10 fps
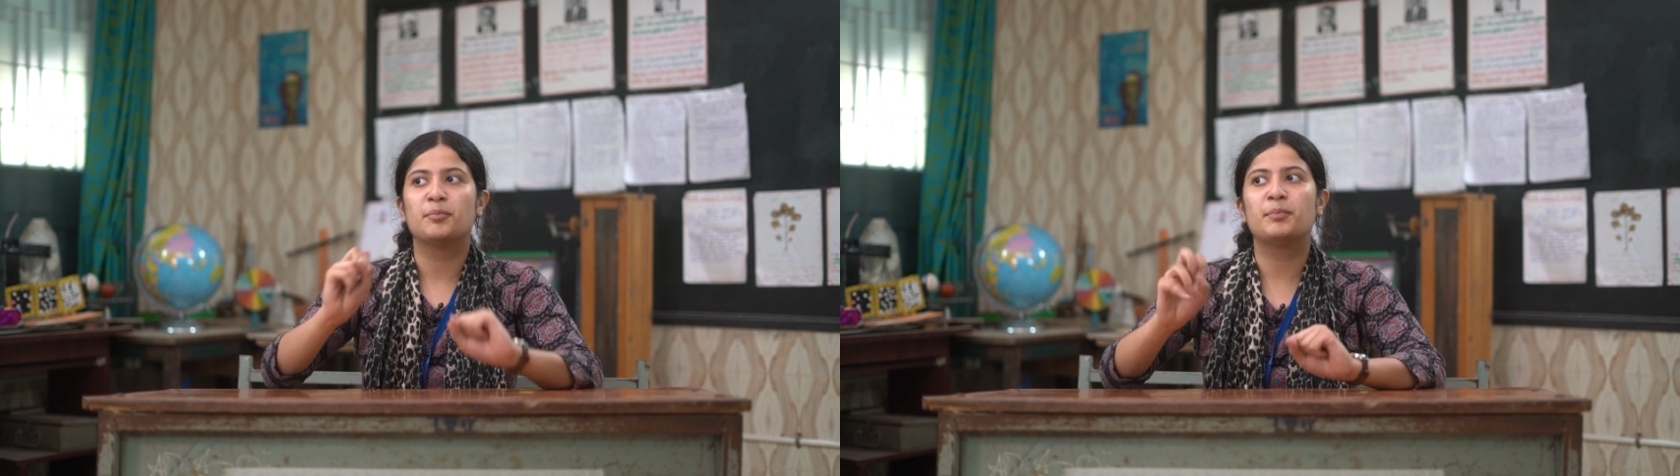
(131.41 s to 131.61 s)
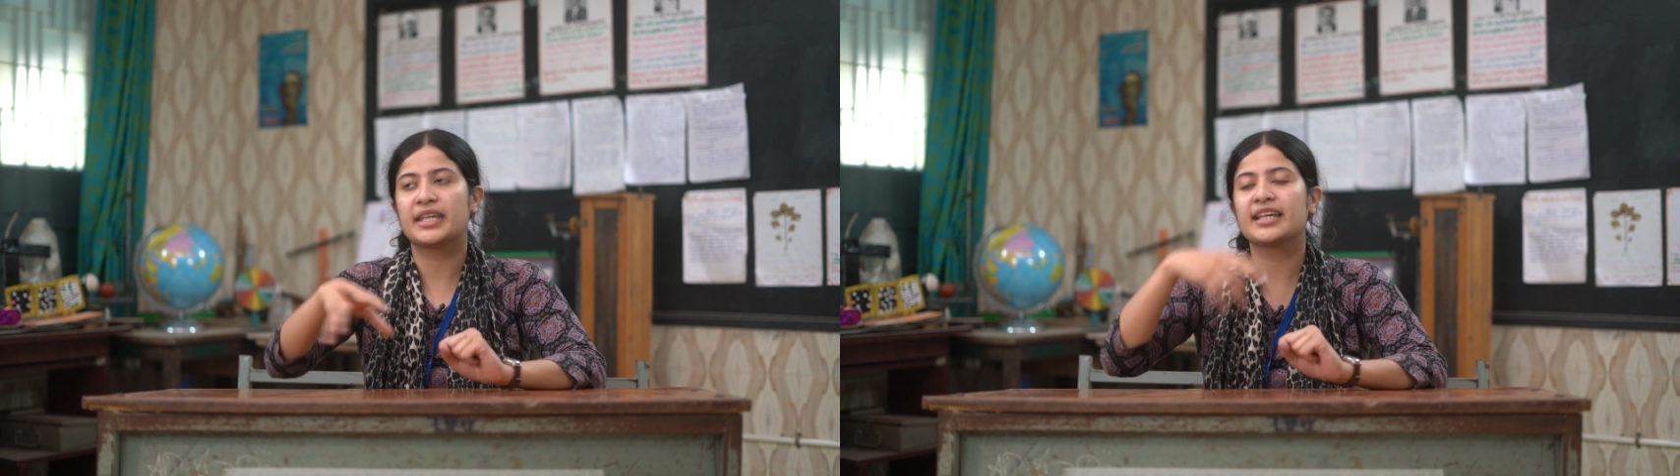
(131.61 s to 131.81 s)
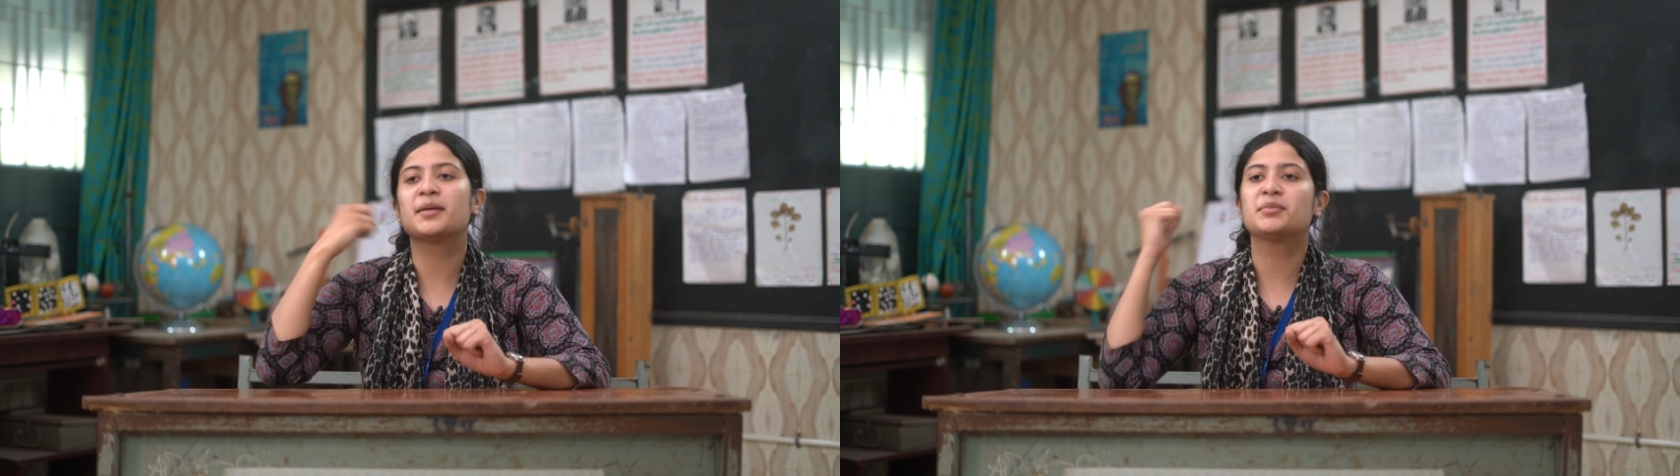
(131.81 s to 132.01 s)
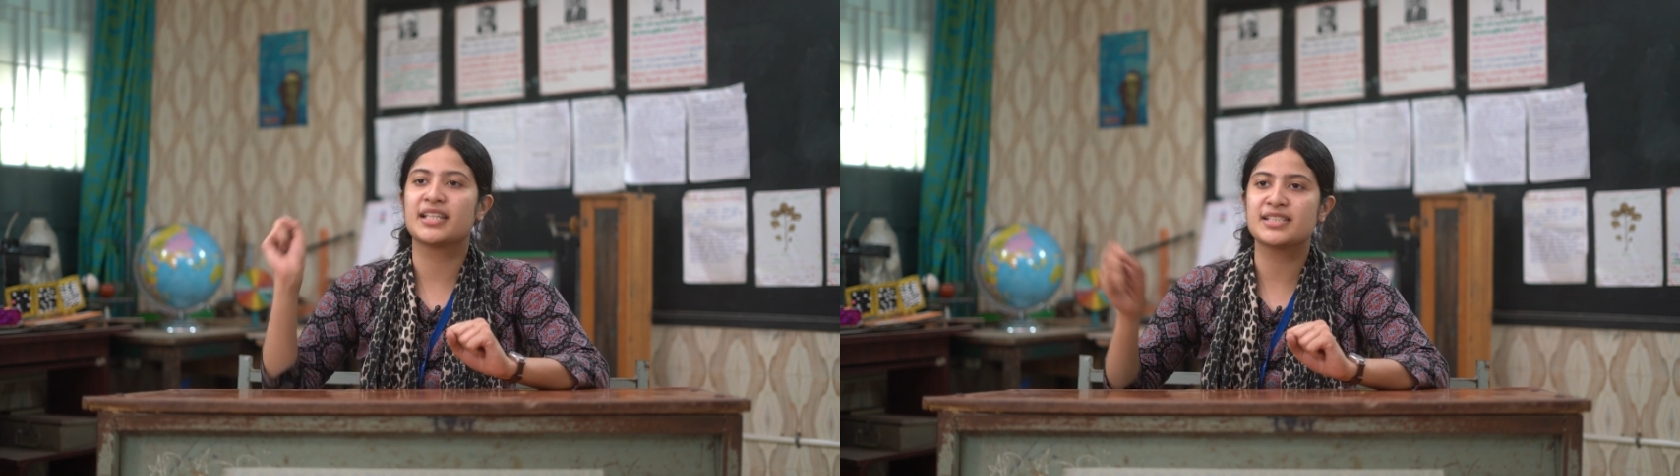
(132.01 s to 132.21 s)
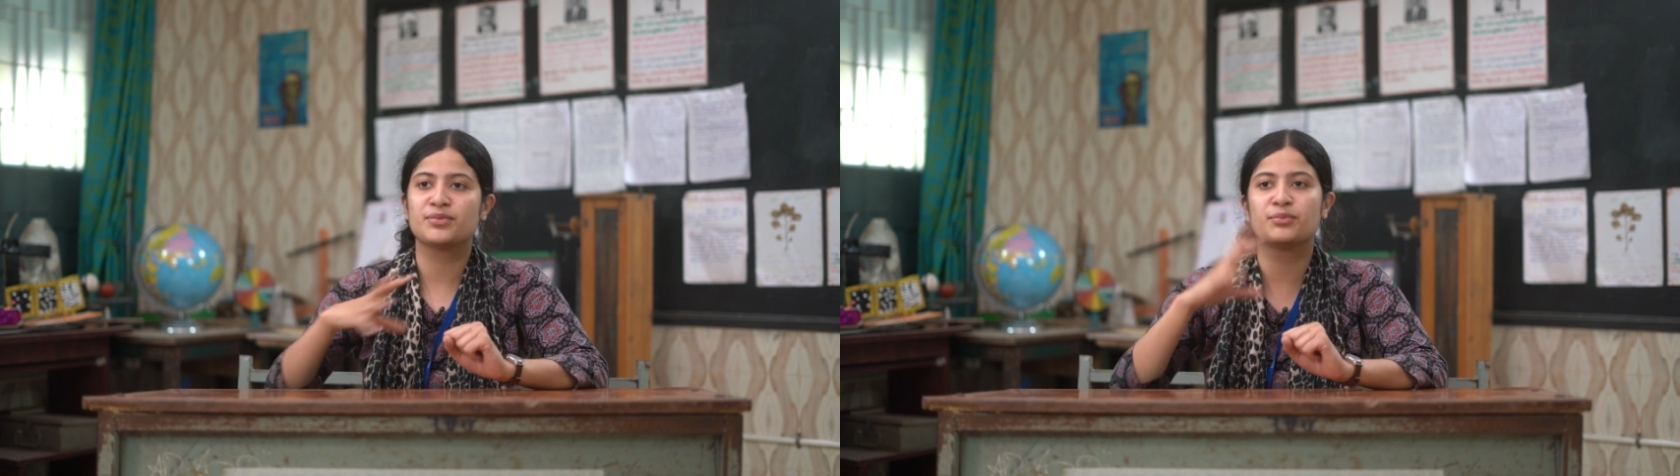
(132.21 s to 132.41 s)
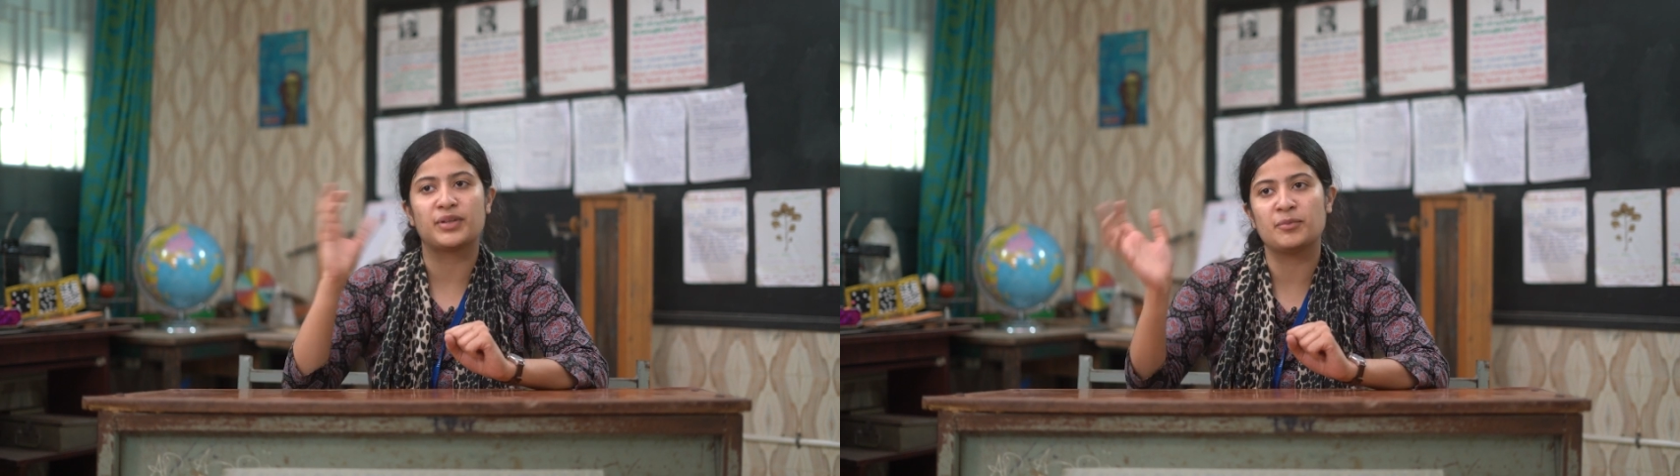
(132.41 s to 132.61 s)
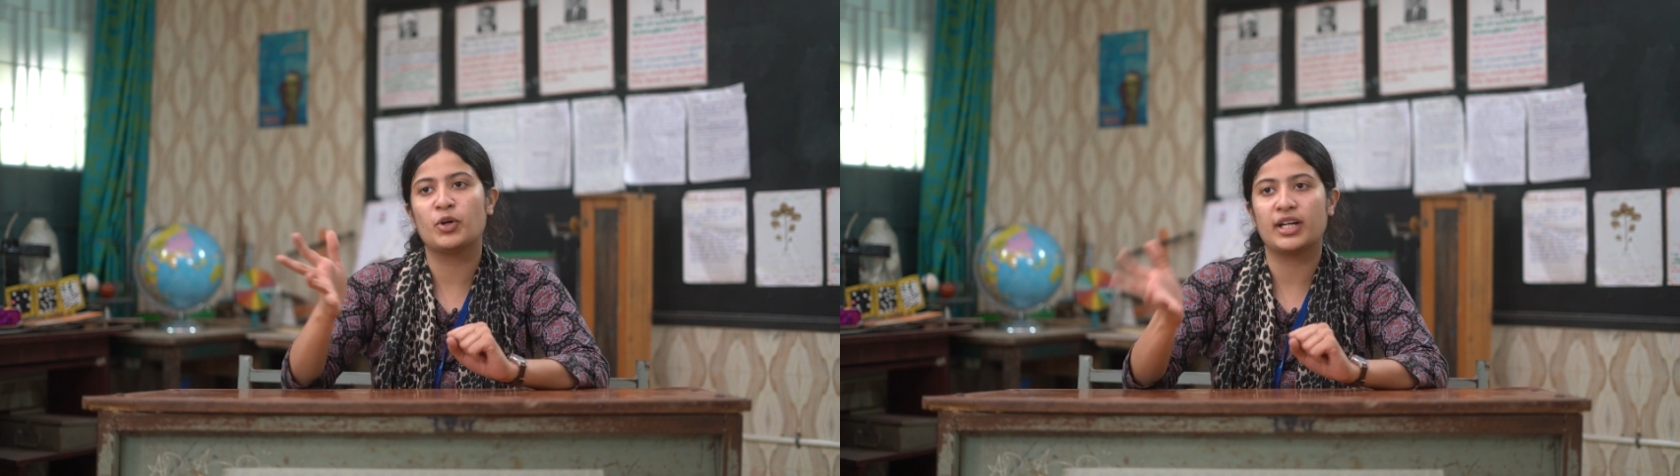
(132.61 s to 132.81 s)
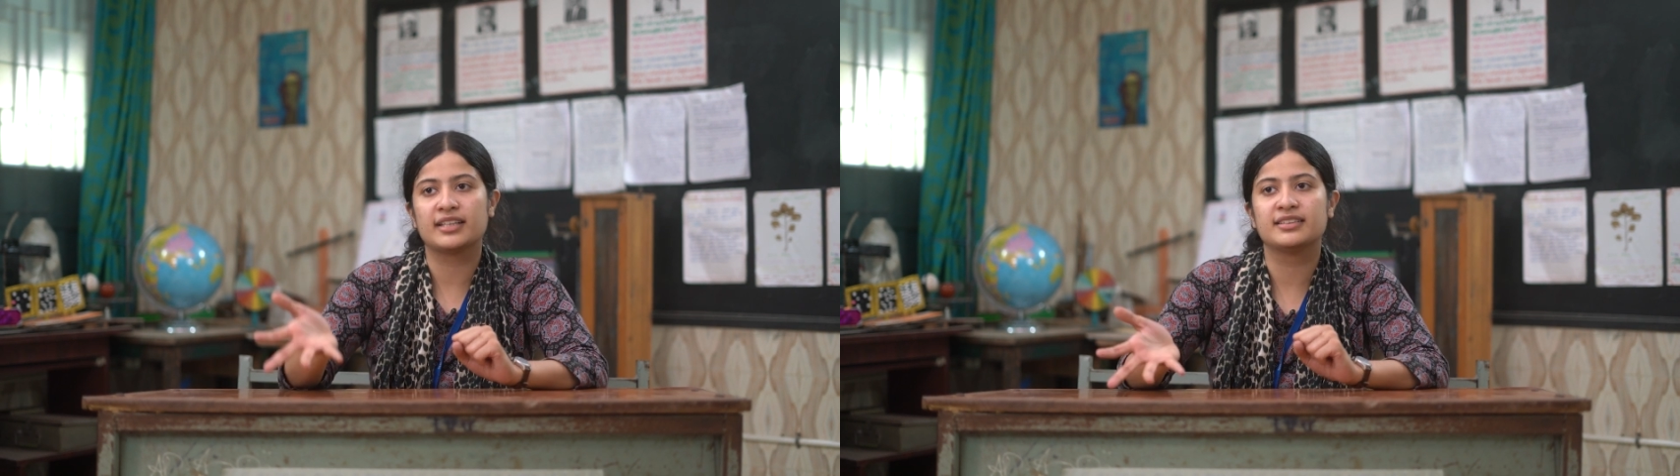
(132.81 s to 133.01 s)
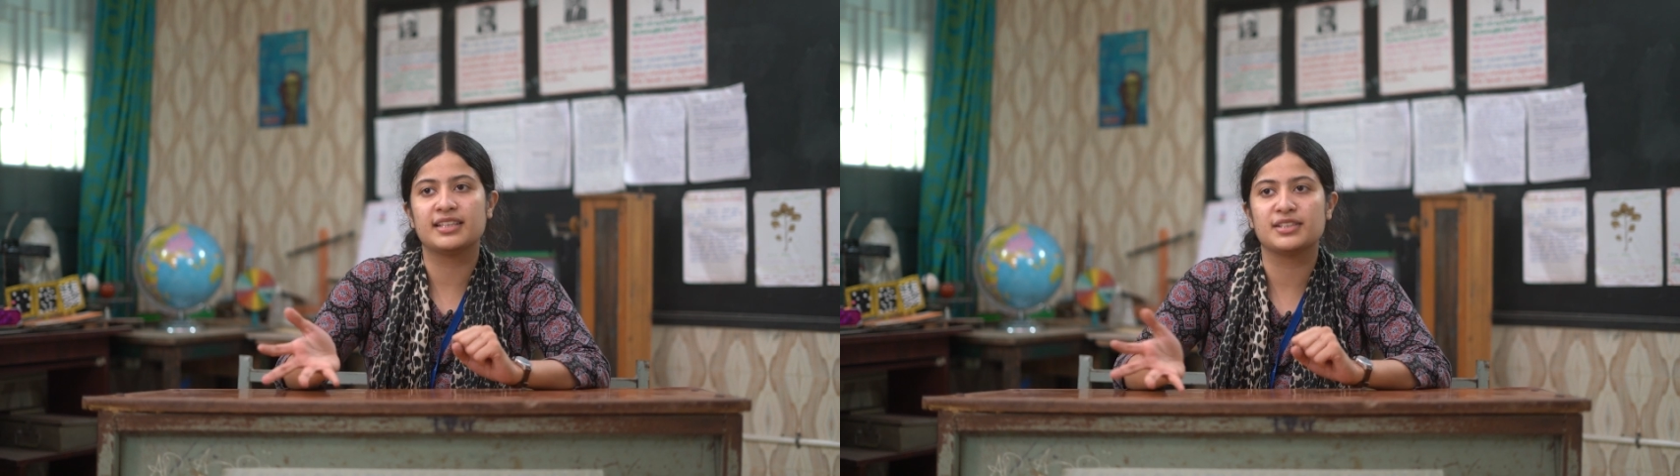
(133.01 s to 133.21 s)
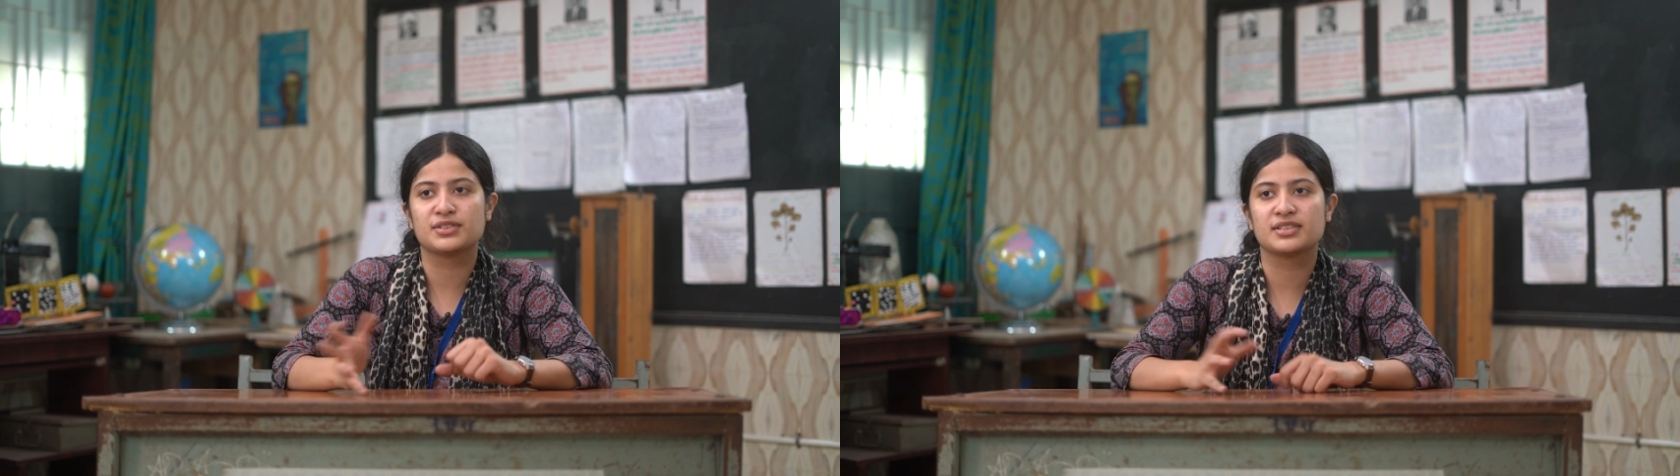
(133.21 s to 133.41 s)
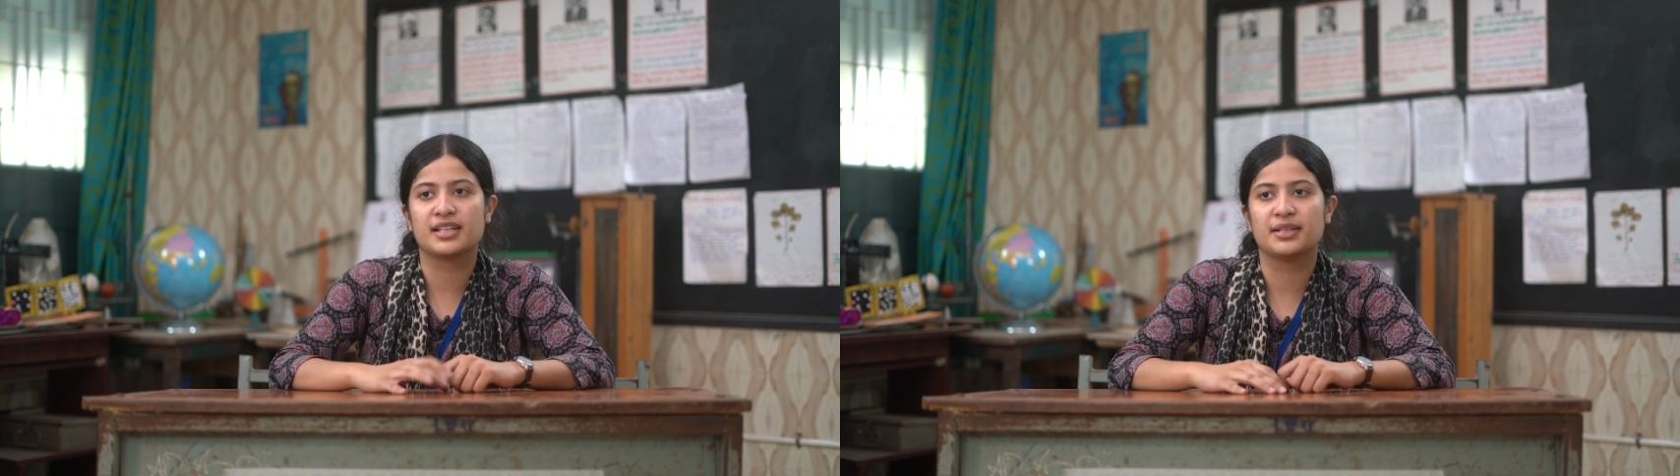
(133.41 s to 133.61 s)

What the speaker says: picking up things from what other teachers are